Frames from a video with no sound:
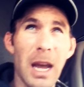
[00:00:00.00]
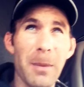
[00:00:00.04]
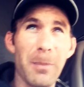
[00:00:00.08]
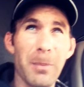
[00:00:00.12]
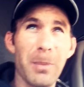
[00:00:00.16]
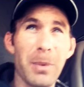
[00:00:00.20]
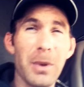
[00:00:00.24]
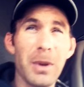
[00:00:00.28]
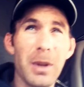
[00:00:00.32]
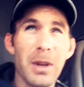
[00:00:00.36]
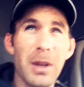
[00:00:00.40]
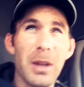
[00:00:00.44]

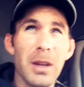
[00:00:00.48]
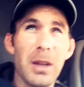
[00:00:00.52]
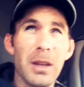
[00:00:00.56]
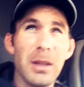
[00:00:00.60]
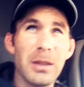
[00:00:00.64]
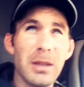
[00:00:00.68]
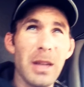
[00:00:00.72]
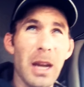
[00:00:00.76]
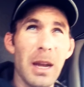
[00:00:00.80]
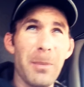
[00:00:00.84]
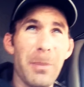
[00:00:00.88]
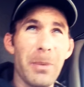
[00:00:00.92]
type
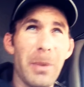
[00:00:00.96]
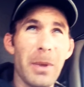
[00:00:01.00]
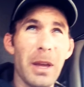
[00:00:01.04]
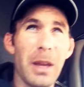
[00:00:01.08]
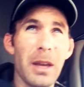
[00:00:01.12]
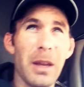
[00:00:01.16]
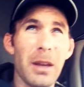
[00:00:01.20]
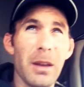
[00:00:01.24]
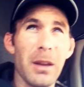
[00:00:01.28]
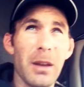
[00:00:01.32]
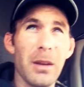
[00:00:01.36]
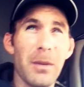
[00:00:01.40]

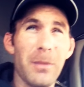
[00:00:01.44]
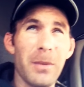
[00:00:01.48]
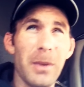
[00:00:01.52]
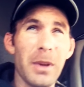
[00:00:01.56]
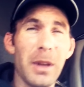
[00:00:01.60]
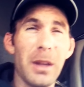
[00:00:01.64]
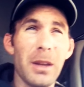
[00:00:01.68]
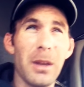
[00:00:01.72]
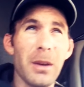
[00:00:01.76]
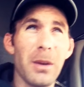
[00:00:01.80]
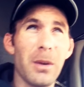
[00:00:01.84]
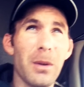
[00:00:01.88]
thing,
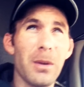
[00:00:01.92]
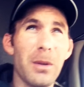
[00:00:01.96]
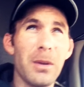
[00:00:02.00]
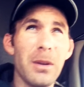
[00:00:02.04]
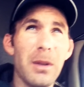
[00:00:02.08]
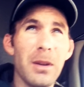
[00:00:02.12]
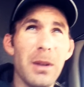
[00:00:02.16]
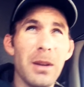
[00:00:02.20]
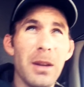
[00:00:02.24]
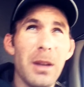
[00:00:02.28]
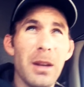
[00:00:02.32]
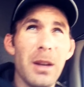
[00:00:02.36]
video,
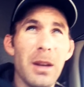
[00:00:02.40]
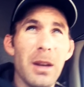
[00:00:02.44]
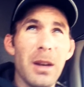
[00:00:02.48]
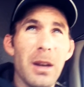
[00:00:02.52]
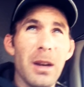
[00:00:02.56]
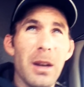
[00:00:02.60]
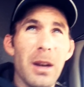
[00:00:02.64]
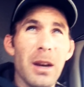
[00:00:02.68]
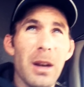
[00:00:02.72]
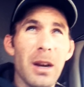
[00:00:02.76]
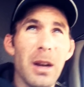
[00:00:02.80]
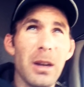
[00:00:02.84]

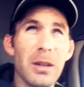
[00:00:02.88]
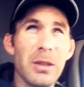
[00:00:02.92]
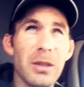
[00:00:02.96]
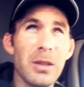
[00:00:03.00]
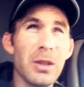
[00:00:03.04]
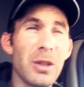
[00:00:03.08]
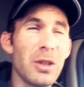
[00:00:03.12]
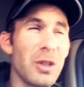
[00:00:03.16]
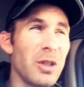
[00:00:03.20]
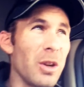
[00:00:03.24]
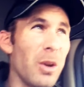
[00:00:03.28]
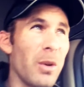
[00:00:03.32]

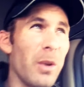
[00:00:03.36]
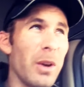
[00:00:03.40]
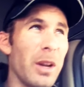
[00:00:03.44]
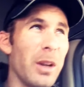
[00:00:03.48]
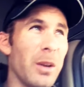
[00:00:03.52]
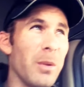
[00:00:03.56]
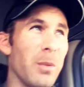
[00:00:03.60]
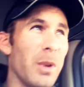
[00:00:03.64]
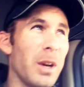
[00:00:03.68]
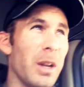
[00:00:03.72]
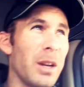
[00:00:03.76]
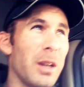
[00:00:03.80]
just
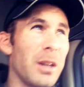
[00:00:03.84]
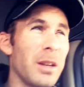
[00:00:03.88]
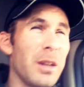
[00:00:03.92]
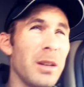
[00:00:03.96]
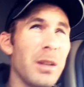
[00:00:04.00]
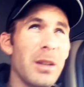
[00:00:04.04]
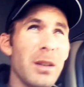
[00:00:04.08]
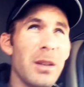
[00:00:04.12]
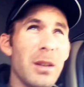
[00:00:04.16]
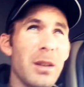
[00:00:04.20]
showing what,